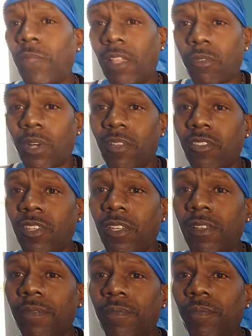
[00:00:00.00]
That's what I see.
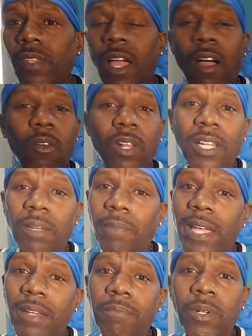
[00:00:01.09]
I don't
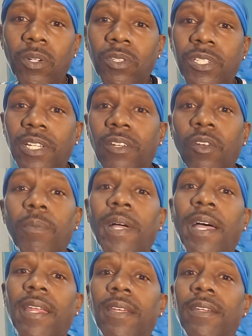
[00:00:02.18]
clickbait and bullshit
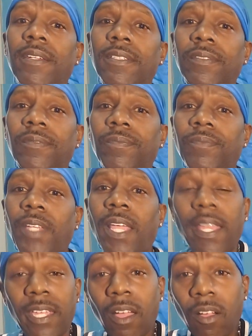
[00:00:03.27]
nobody.
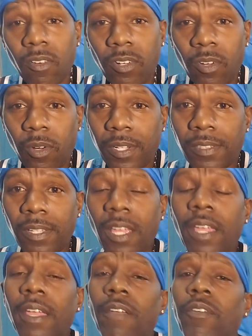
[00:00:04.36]
And y'all know it.
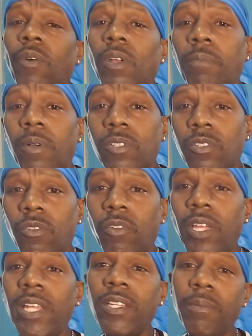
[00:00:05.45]
If you want a personal
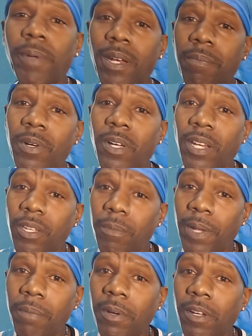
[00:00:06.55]
reading, you better book it and you
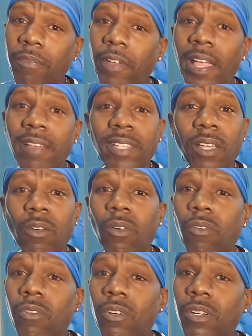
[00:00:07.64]
better book it fast. They're going
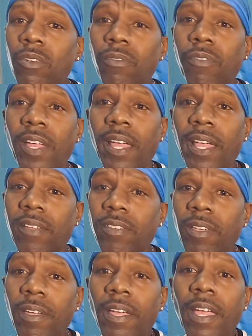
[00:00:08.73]
real fast.
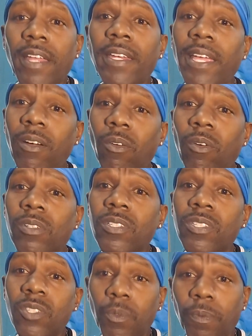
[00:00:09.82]
They're going
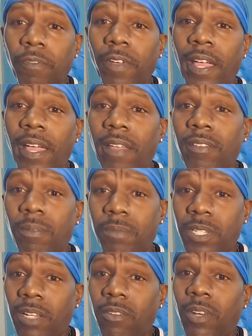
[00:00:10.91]
super fast. I'm
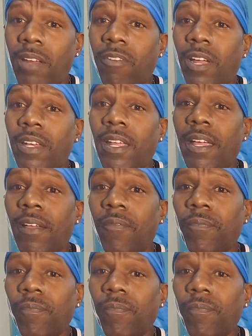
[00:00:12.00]
telling you that right now.